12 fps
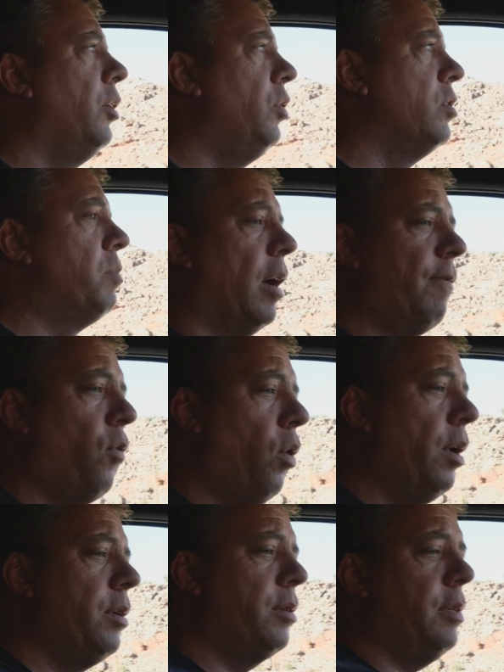use my
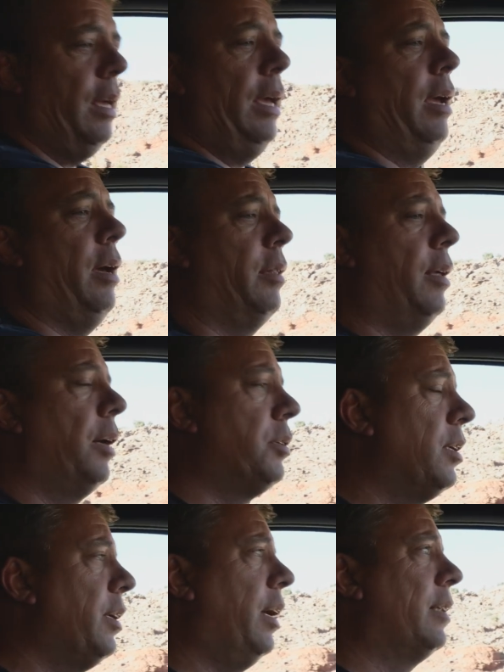voice and
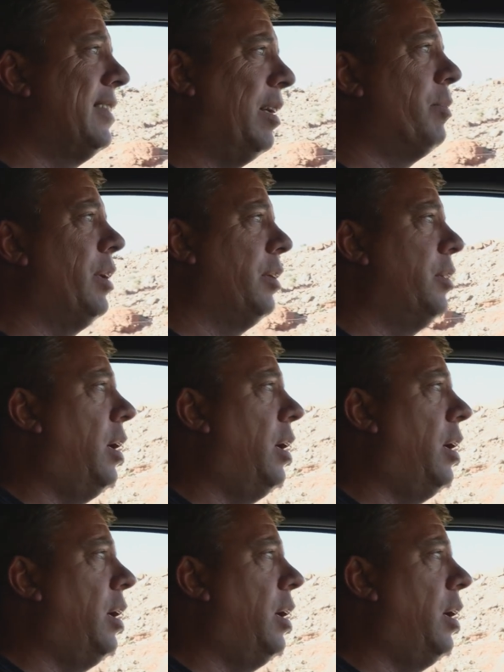actually get something